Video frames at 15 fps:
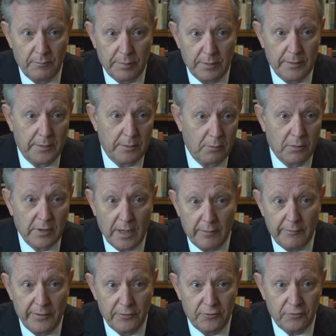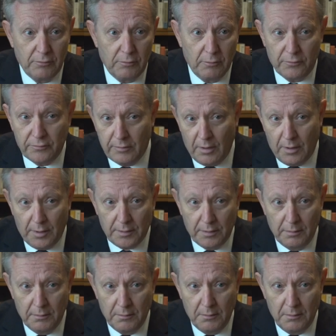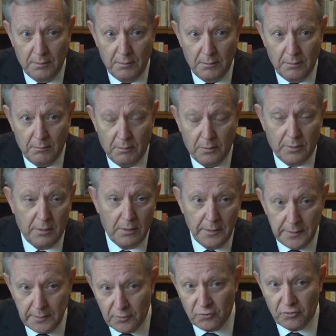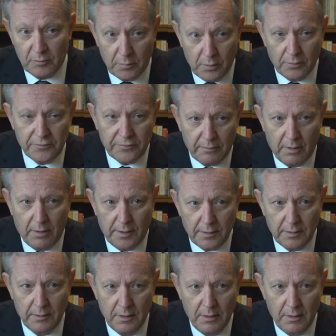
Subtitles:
political courage looks like, what leadership looks like.